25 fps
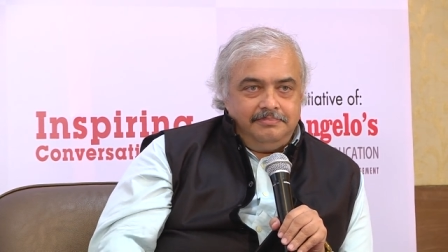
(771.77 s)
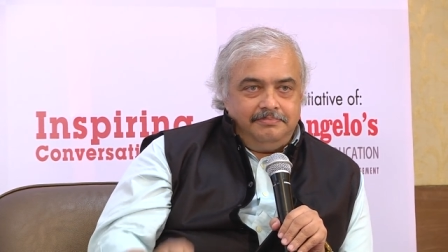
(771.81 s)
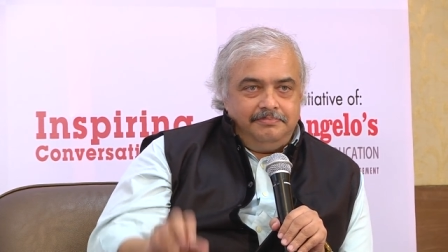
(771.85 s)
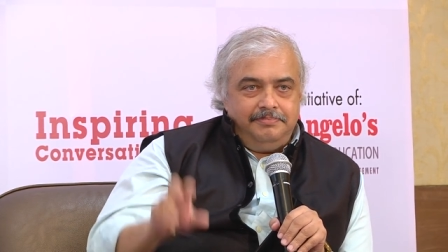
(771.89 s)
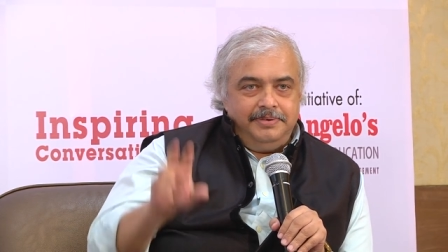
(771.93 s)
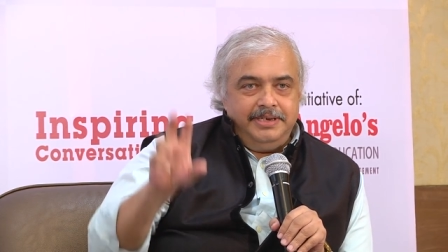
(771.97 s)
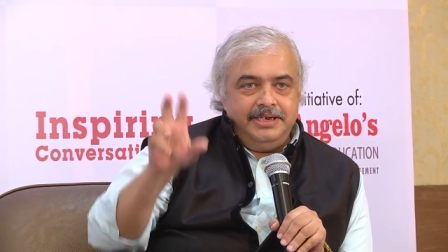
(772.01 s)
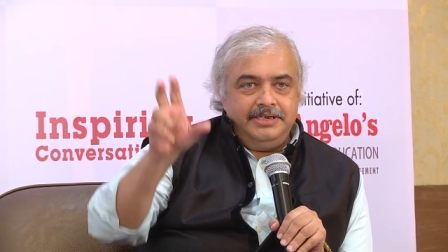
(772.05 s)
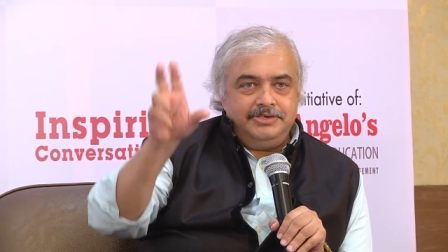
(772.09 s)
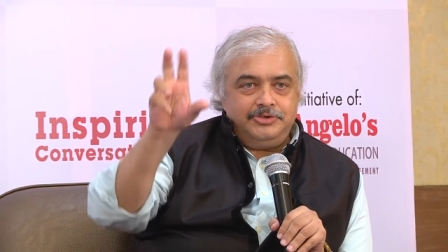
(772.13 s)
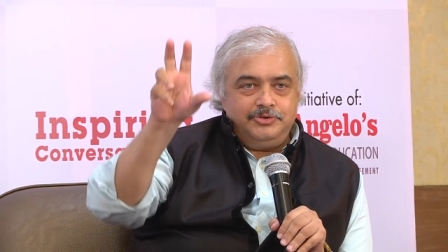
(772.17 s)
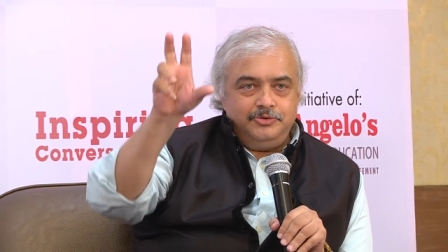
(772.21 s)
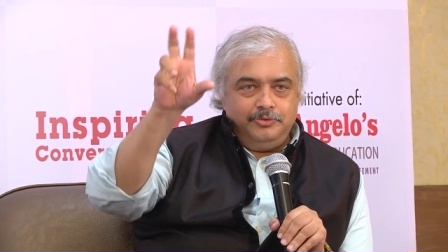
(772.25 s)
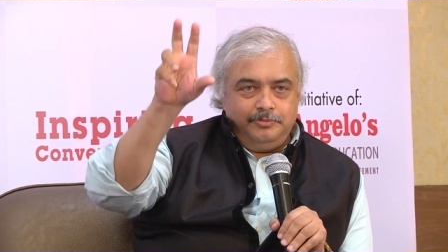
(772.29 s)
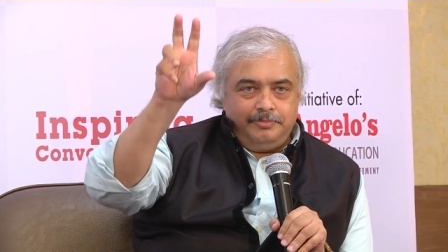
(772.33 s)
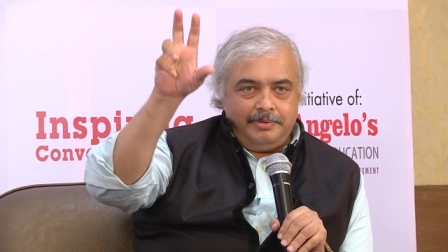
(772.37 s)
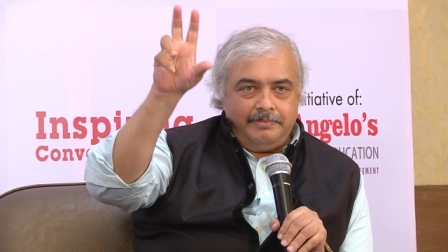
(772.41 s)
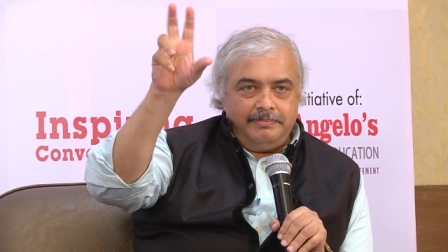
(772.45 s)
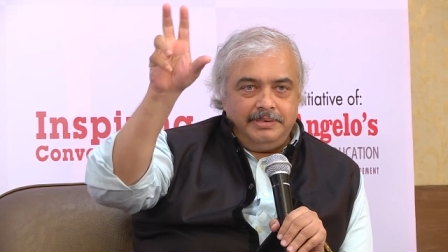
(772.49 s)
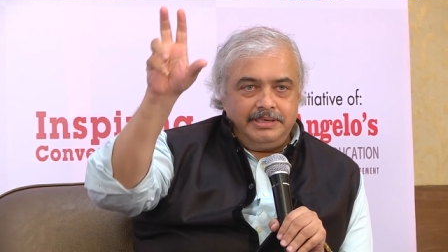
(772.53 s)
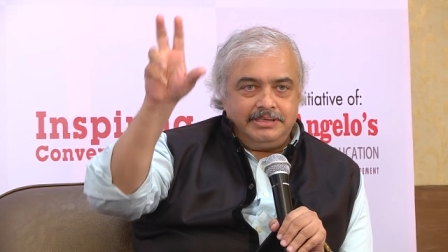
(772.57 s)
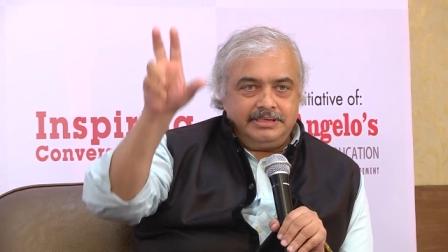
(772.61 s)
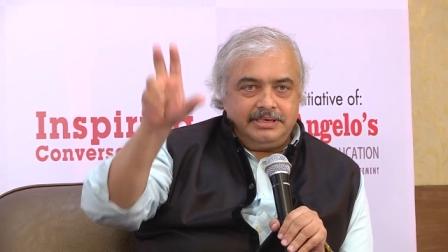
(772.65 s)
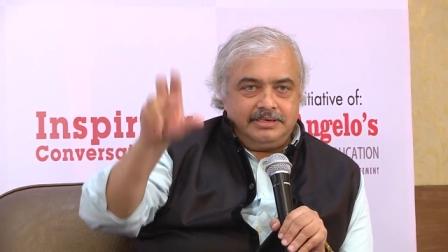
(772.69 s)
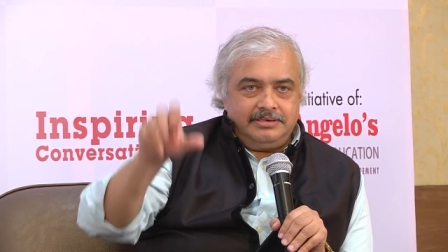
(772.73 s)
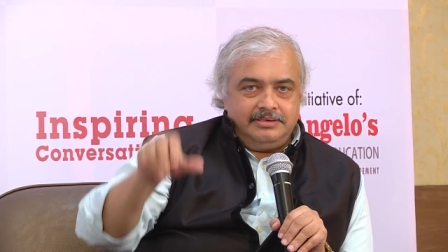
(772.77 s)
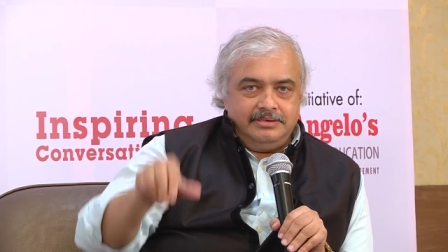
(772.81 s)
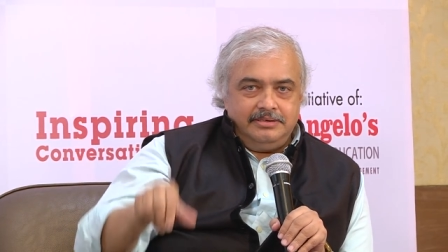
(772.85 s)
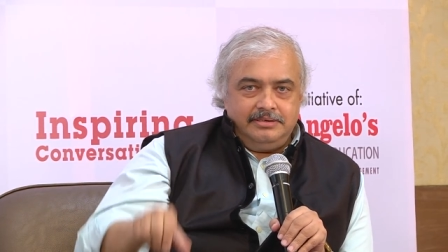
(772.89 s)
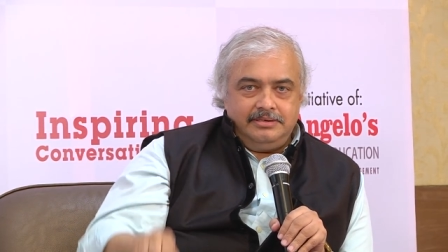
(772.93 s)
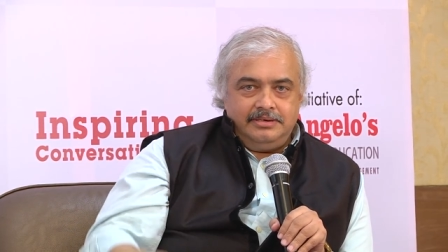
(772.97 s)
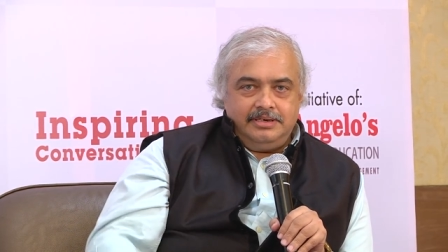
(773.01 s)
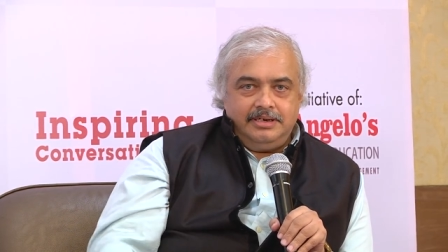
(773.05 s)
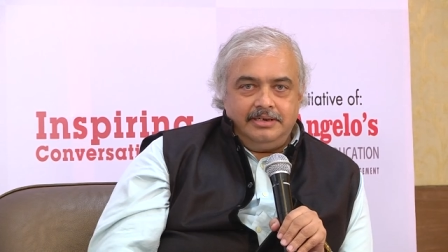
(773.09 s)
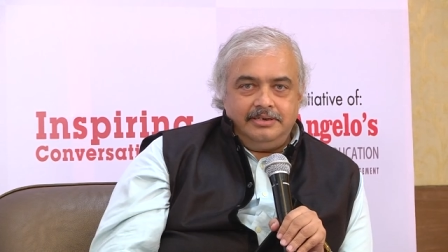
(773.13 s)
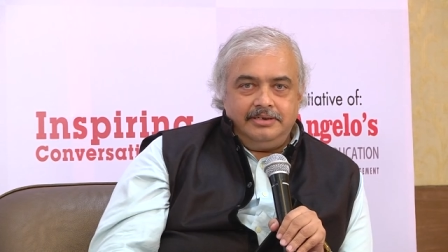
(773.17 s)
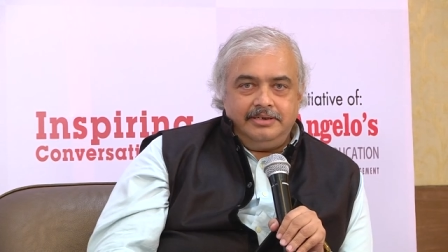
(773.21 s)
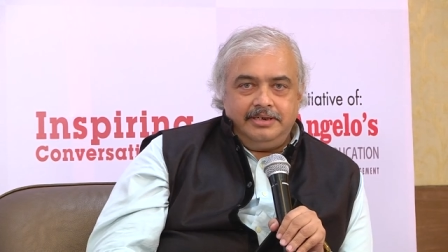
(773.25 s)
PSU, public sector
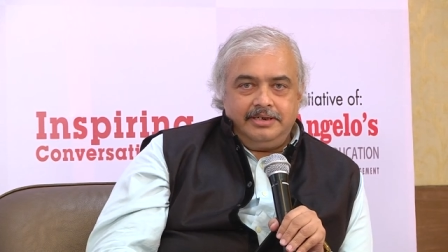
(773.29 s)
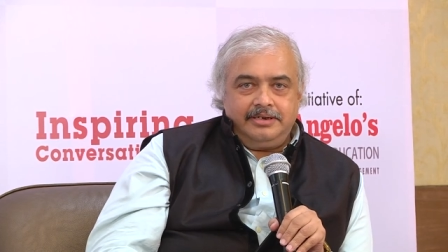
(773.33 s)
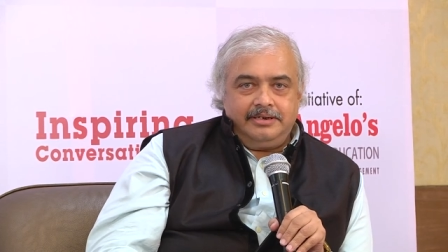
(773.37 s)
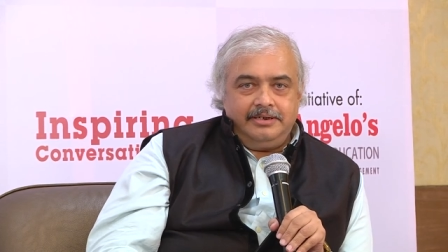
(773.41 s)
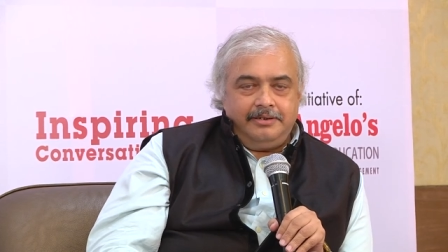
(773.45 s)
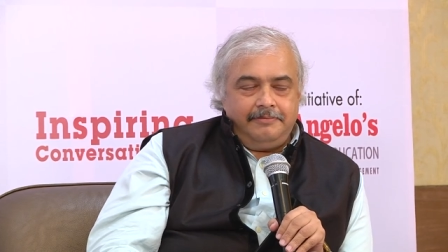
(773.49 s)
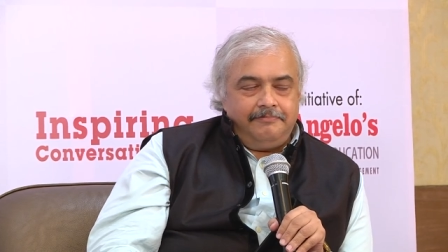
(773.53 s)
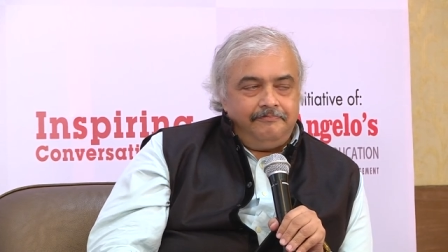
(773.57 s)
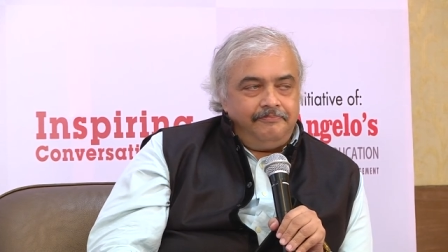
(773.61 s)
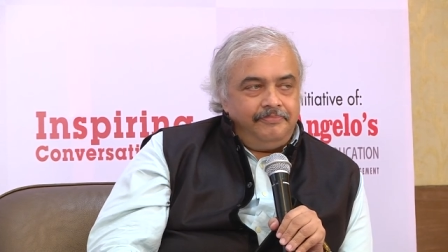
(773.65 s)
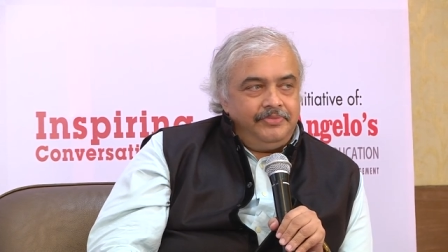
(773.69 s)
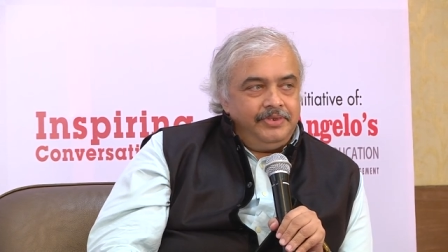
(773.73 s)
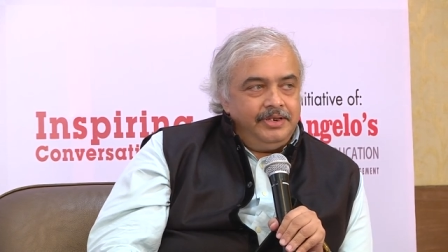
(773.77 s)
undertaking.